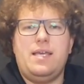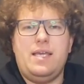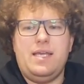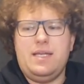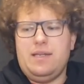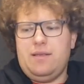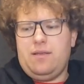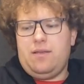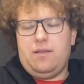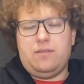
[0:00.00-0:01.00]

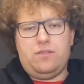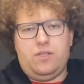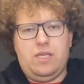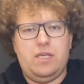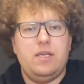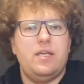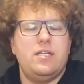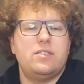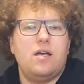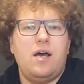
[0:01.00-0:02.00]
into the
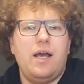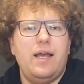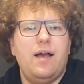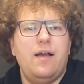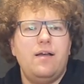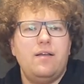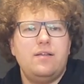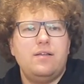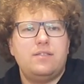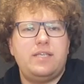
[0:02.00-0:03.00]
entire
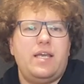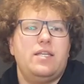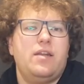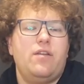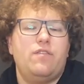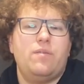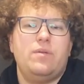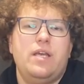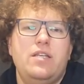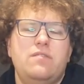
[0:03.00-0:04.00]
secondary
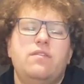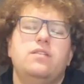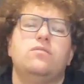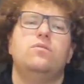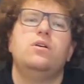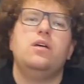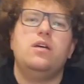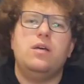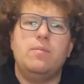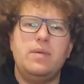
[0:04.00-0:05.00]
fermentation vessel,
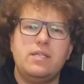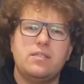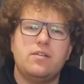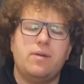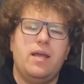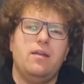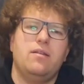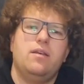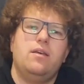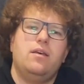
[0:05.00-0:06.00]
mix it
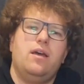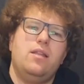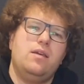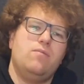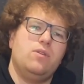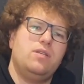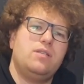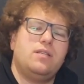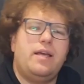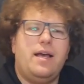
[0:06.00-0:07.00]
around, and then what
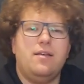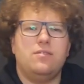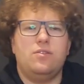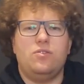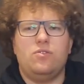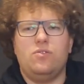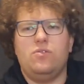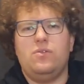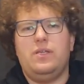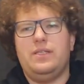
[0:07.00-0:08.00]
this allows you to
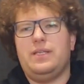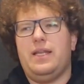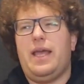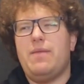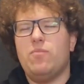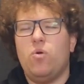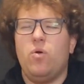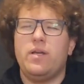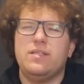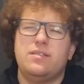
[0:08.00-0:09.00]
do is get a
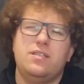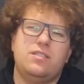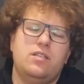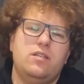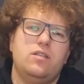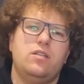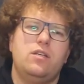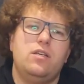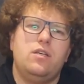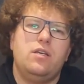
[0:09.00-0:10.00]
more consistent
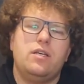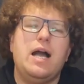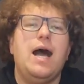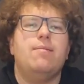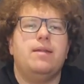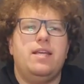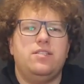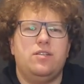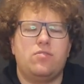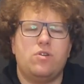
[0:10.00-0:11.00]

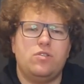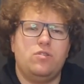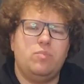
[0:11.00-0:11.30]
carbonation across your